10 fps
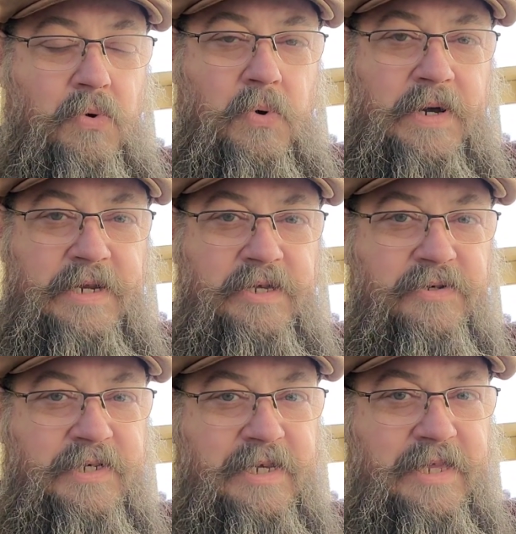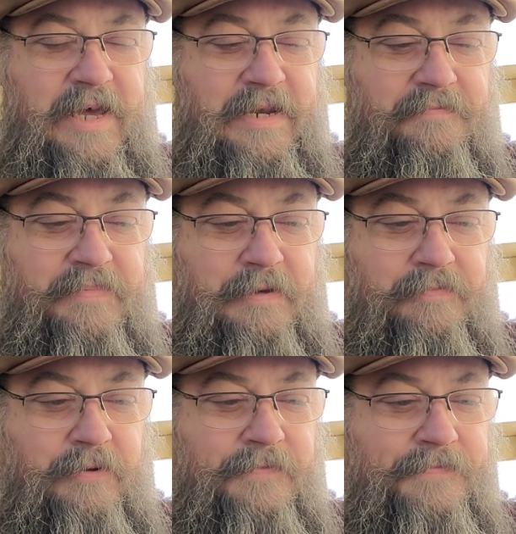Boy, do you see that in
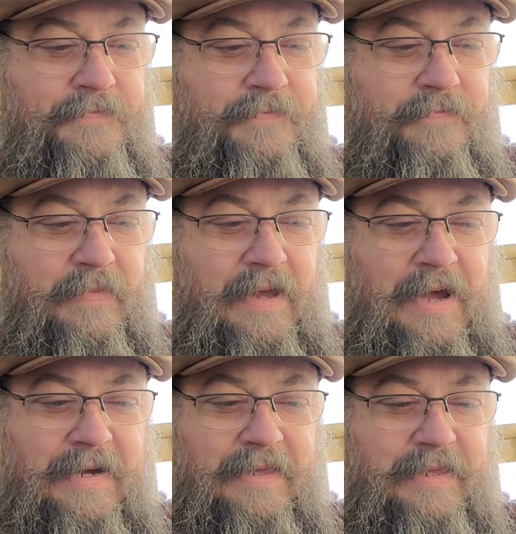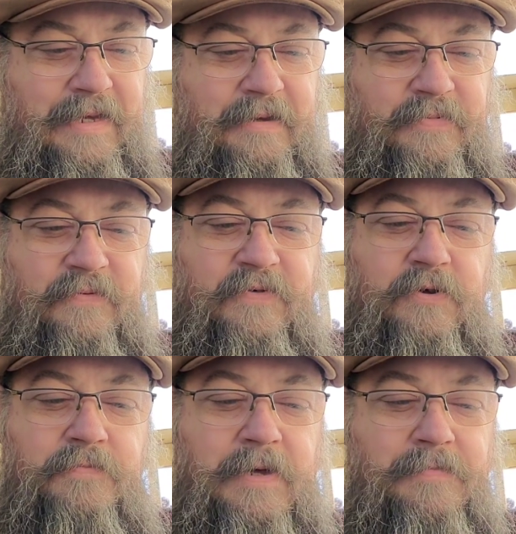people. I can think of a
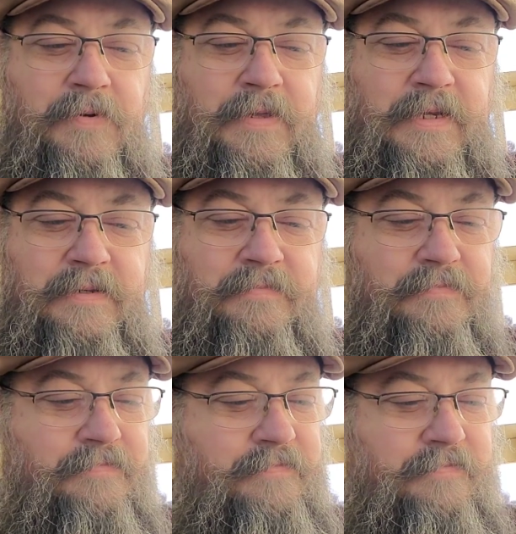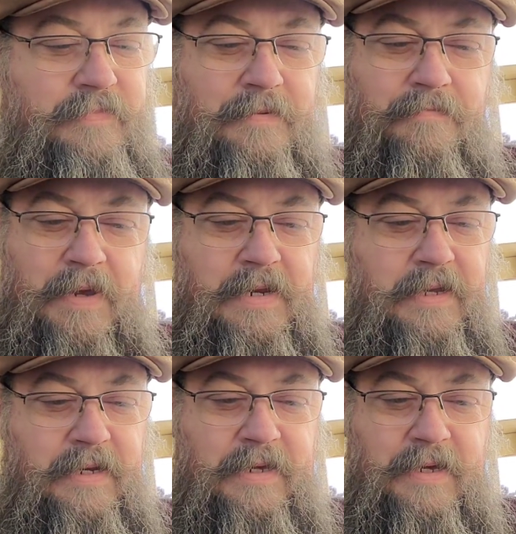few people that
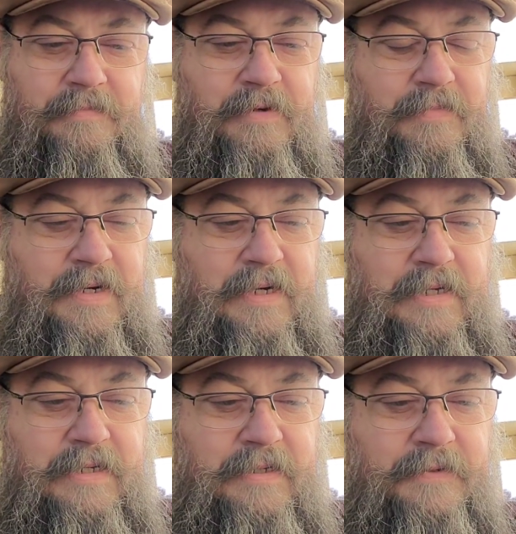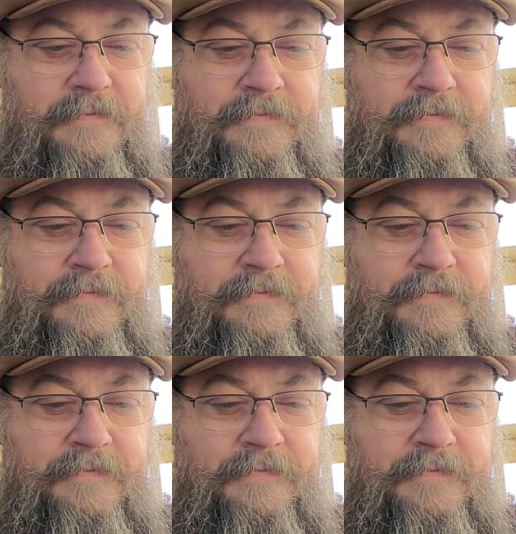immediately come to mind.